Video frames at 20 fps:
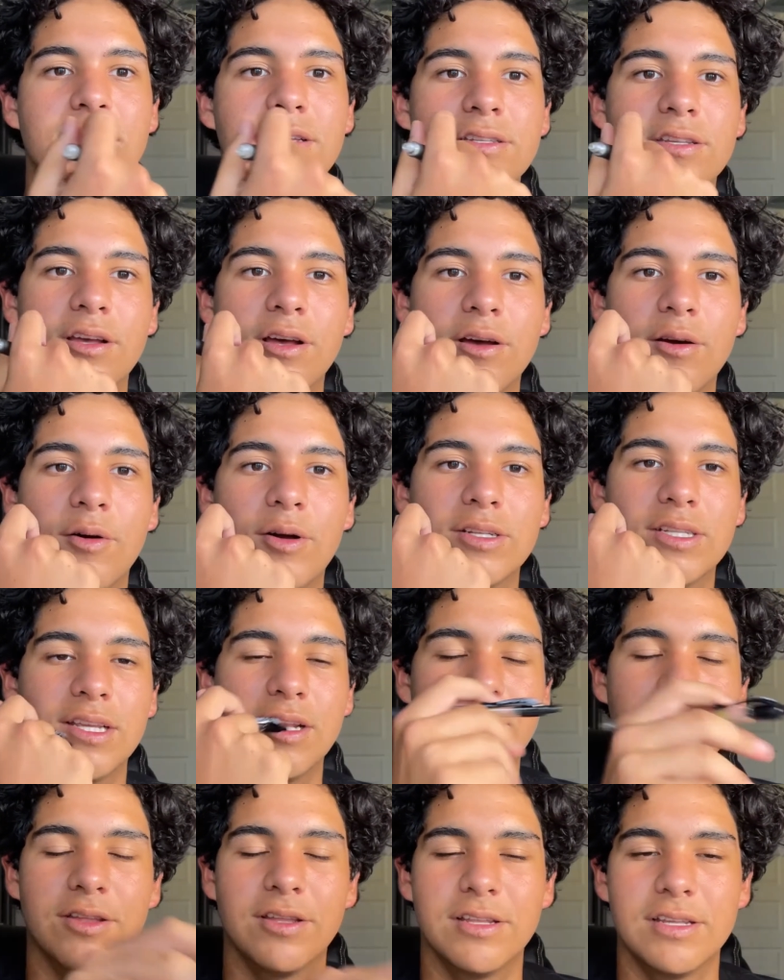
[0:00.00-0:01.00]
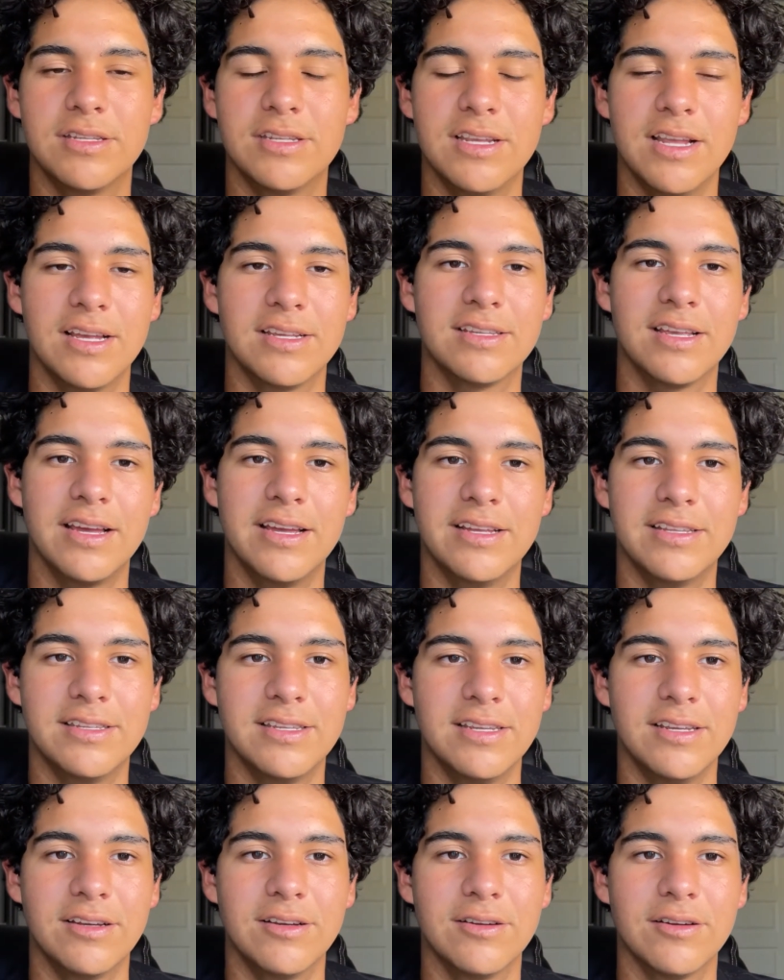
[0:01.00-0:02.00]
I watched all the CSI
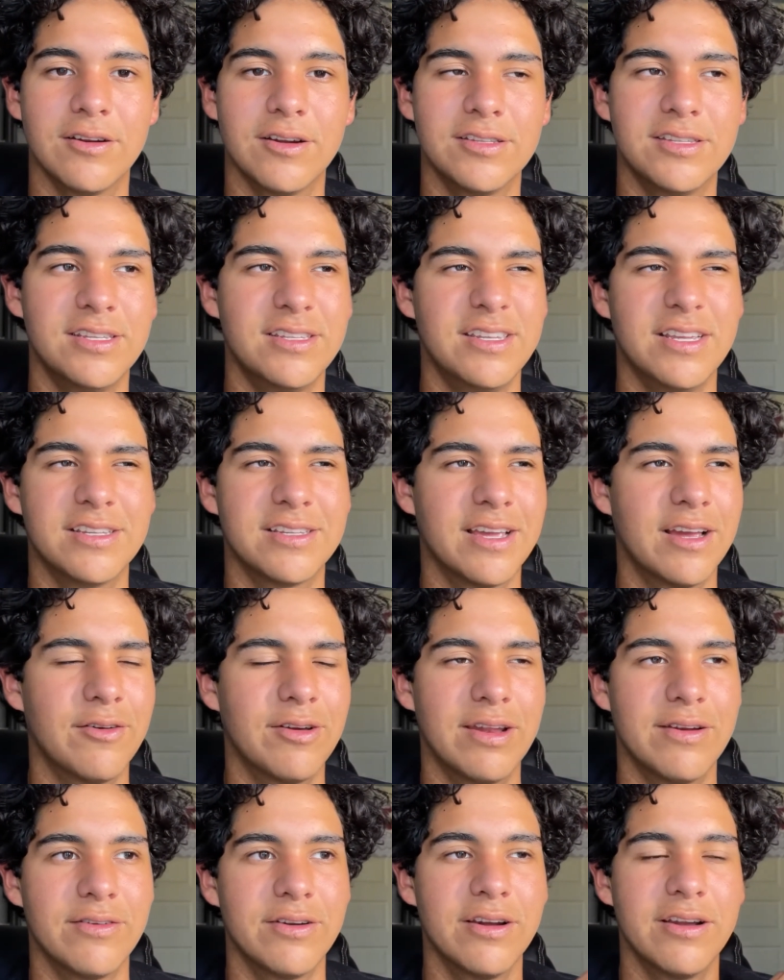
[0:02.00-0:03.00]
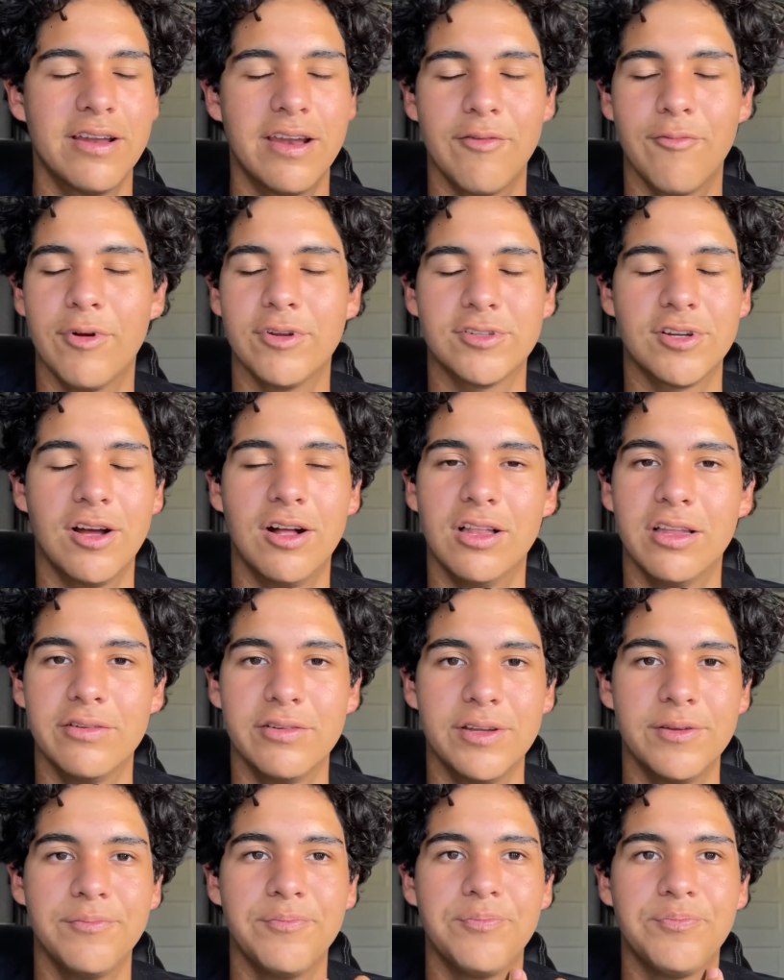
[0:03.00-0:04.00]
Itsy or Itsy CSI or whatever, and I watched all of
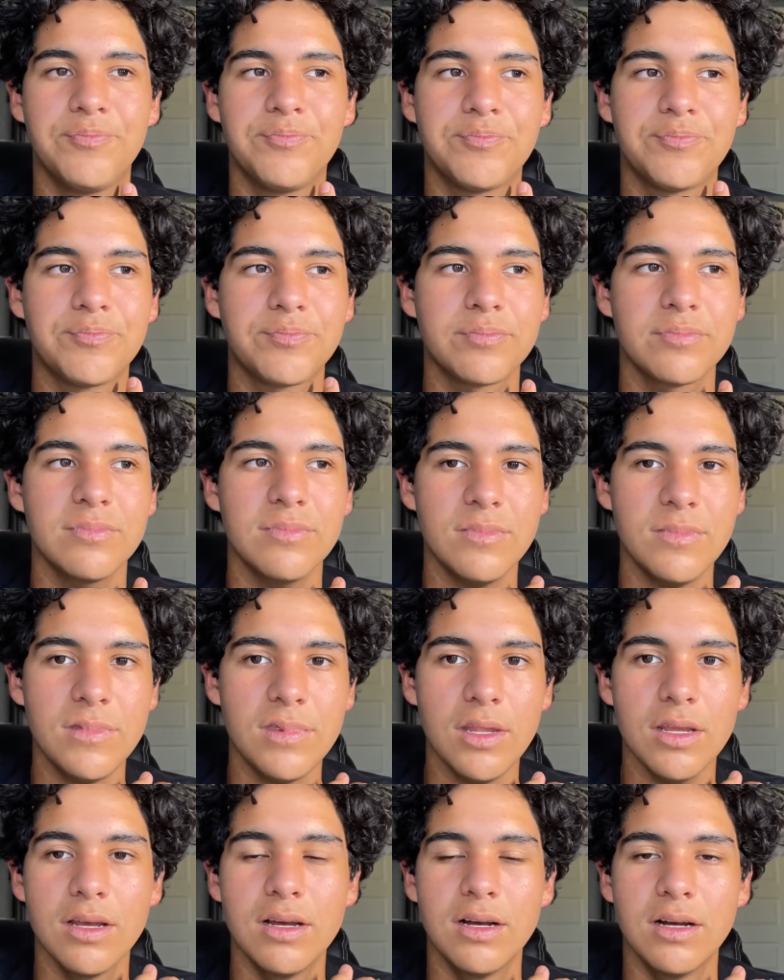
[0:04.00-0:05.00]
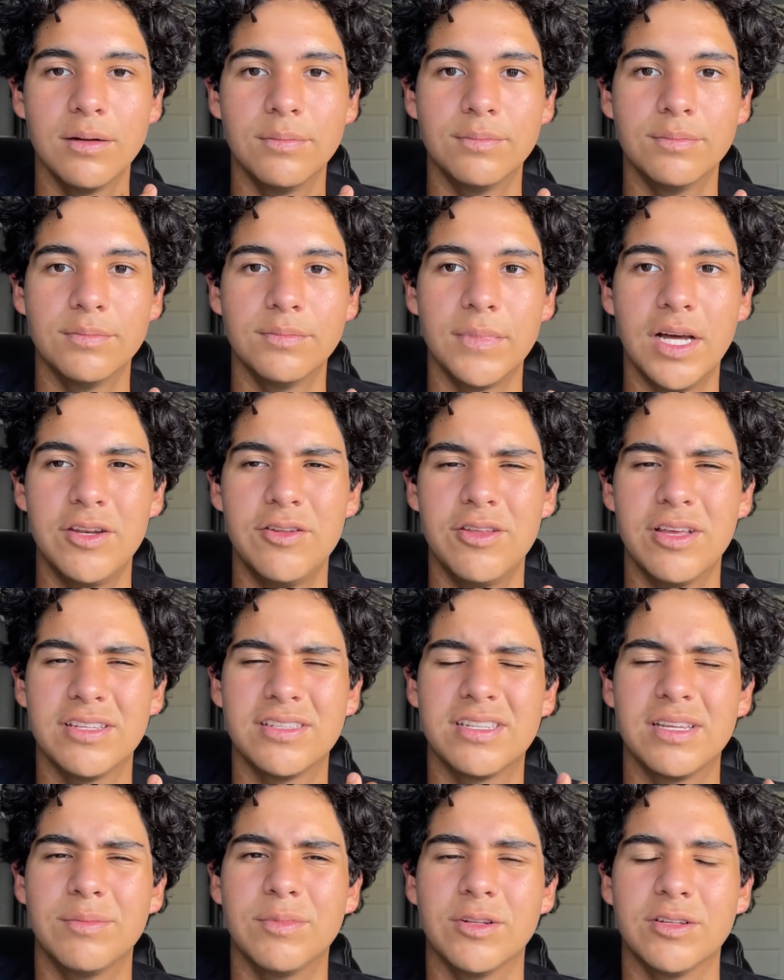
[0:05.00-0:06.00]
it. I do that
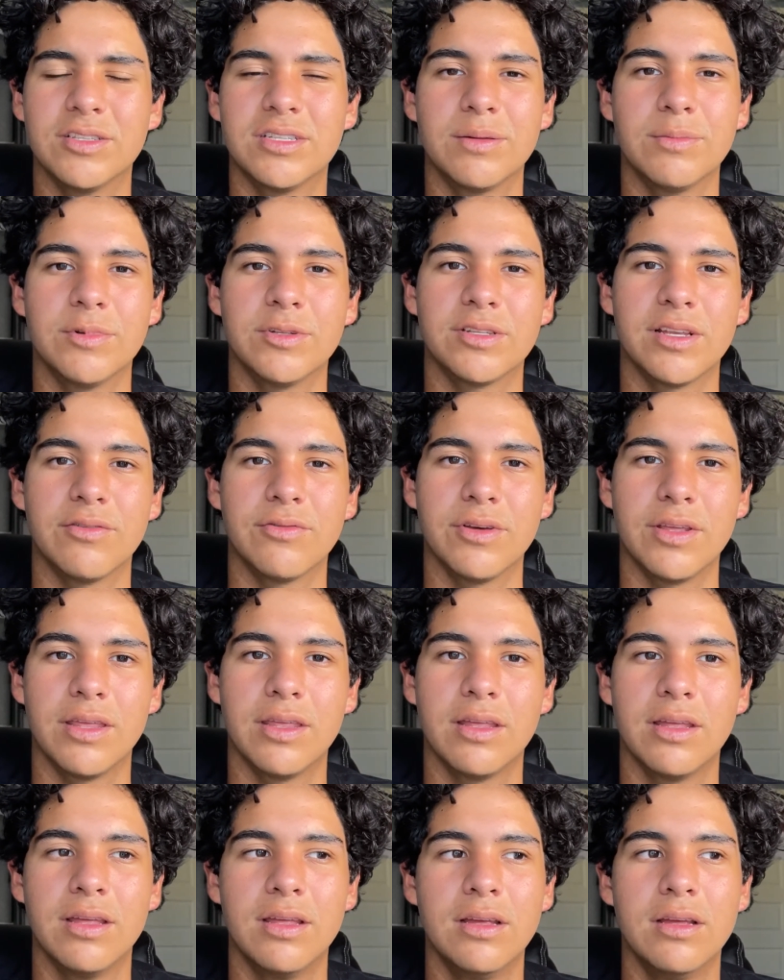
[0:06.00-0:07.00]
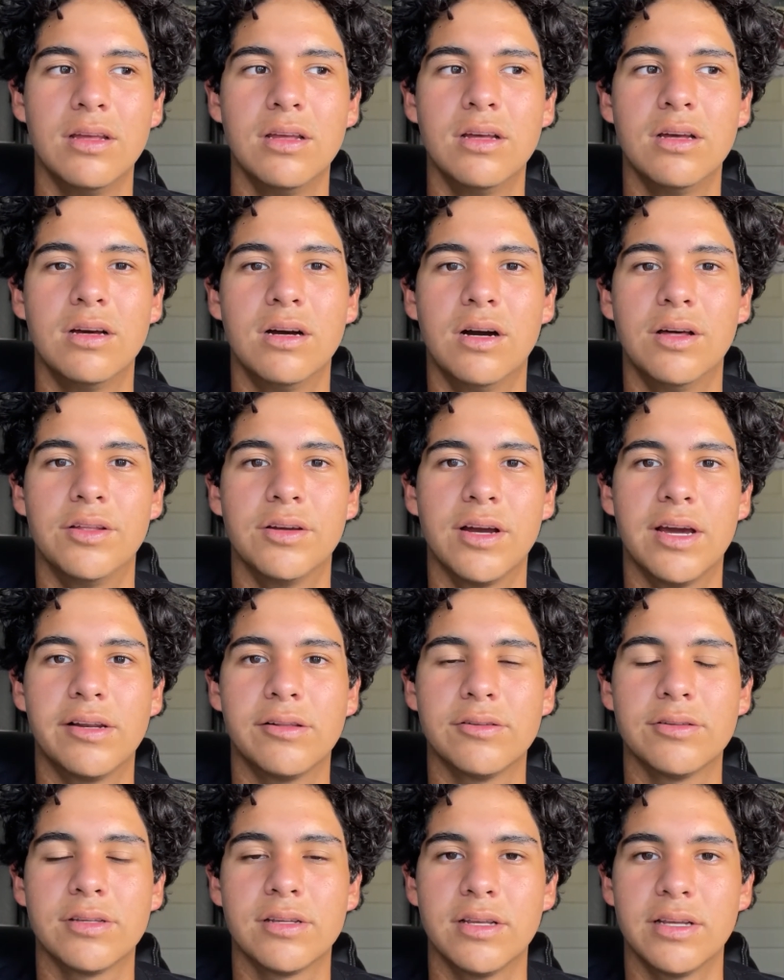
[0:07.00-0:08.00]
similar stuff with other
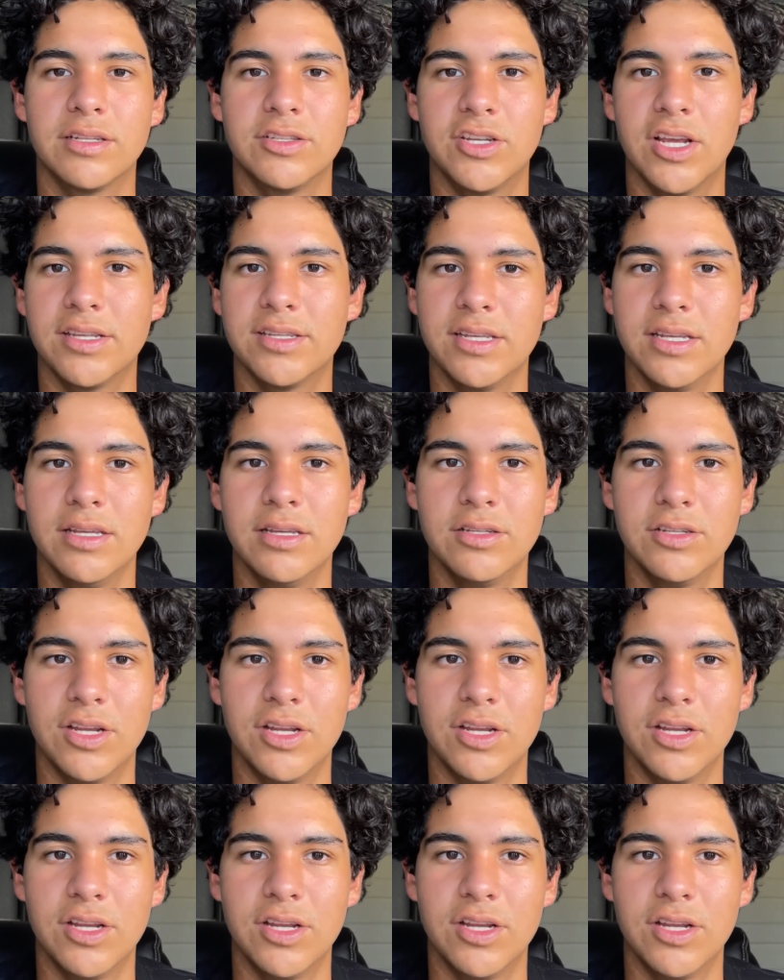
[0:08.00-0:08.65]
idols like Jessie,